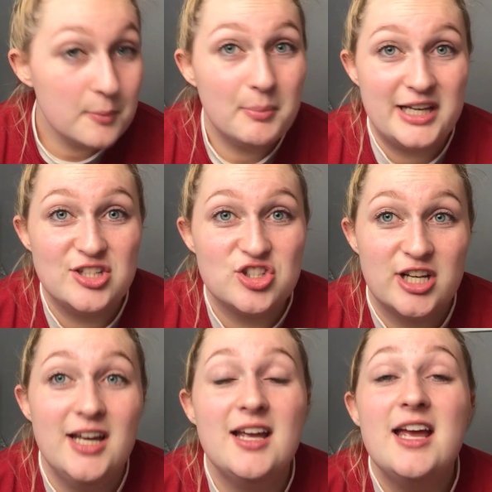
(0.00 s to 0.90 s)
Bleached
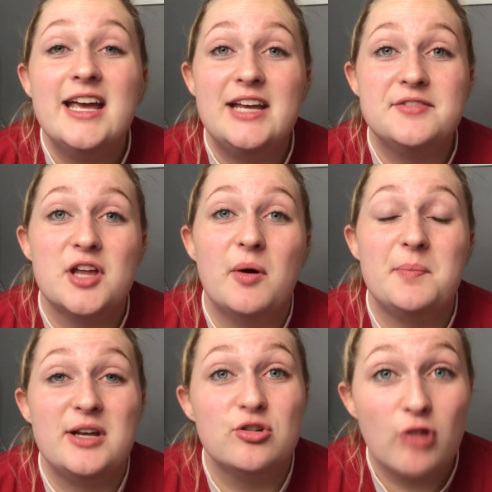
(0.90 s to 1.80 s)
it, even though I'd
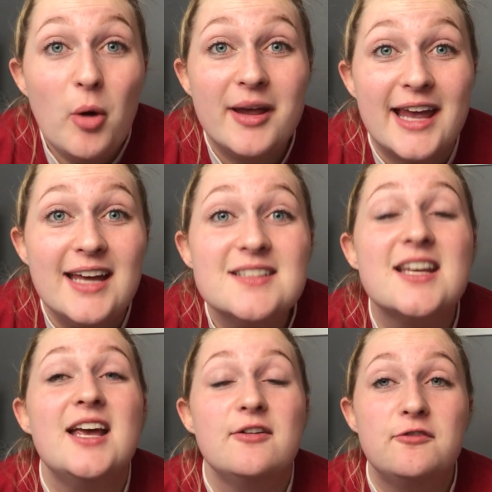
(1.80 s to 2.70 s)
been growing it
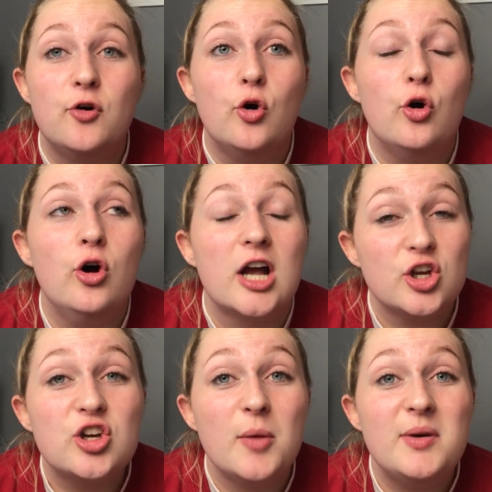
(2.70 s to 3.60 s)
for a
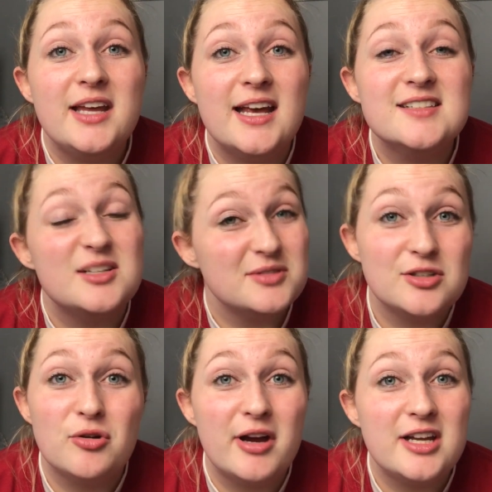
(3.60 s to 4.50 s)
good couple of years and it was in
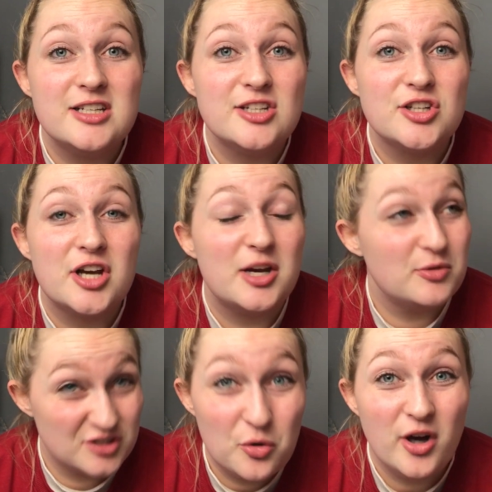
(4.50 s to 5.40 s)
great condition and it was
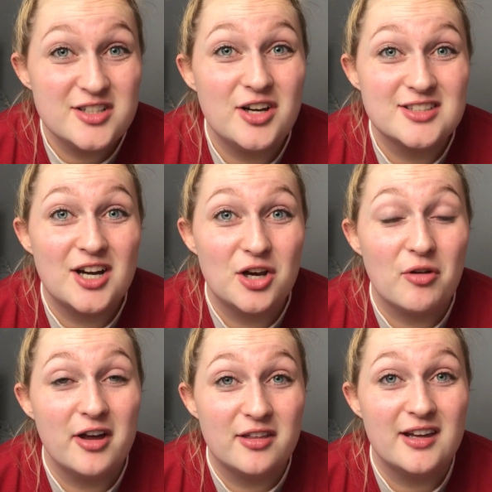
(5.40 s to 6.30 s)
quite a nice colour,
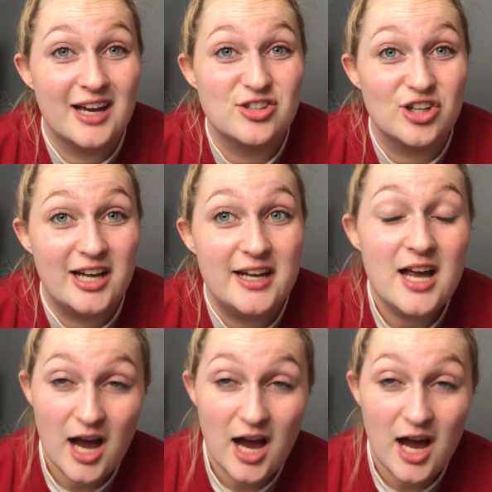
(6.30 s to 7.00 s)
I think, actually.